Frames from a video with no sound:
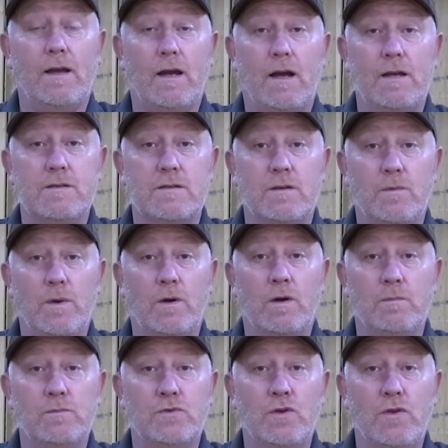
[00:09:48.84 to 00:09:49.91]
guys, and
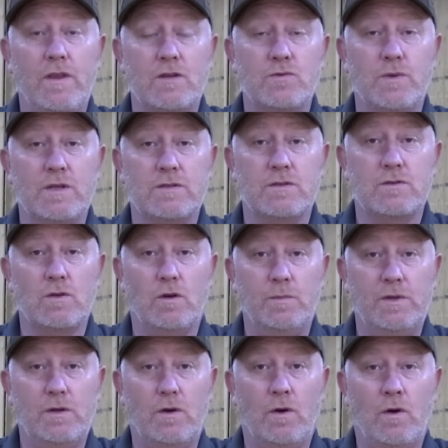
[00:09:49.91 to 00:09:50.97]
welcome to this week's
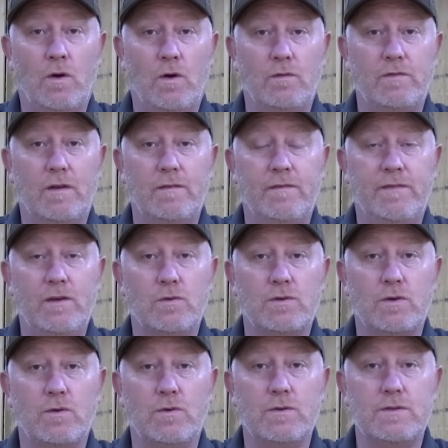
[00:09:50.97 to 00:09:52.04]
instalment of Field
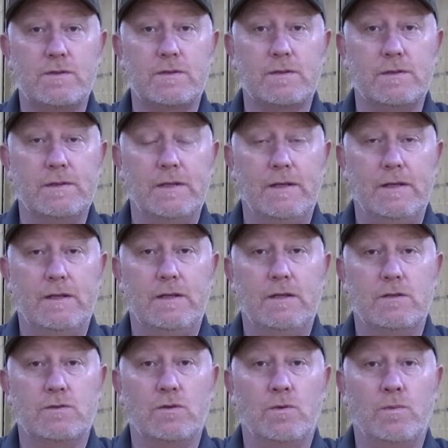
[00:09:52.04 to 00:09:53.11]
Notes.
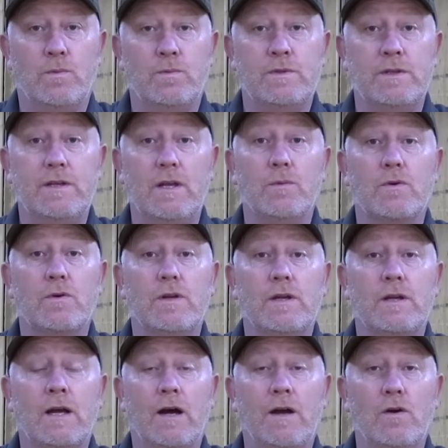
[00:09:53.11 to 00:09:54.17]
So today we're going to
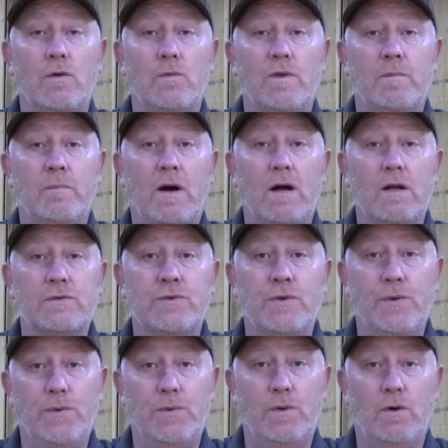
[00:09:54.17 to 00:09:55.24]
carry on with part
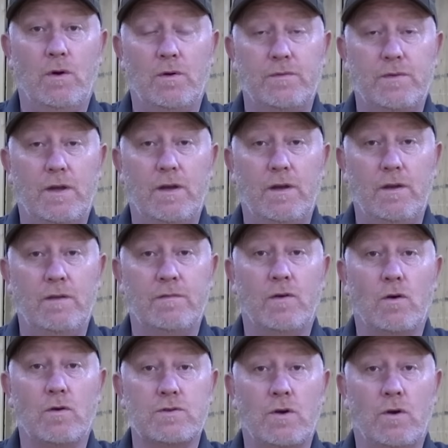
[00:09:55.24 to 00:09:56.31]
2 of the
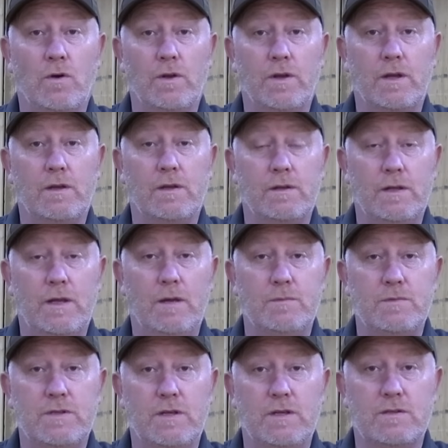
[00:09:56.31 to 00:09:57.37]
fox calling
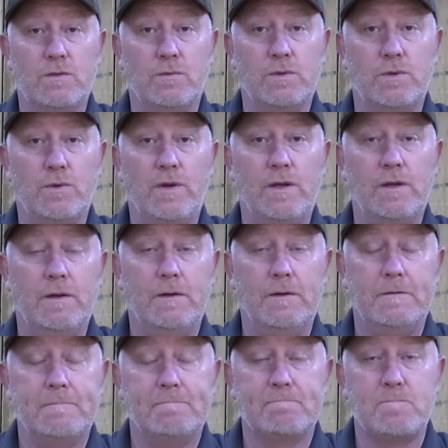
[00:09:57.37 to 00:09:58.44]
series that we're doing.
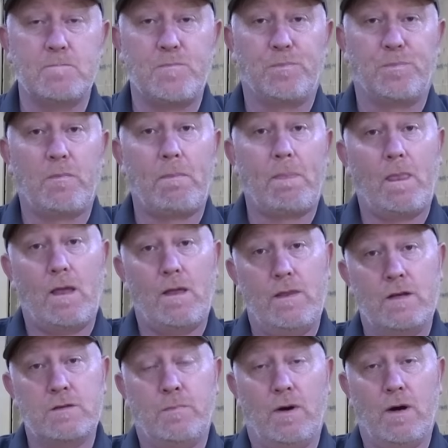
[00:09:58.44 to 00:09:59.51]

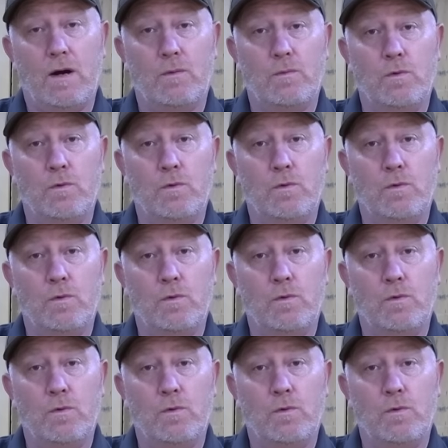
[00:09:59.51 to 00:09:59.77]
This part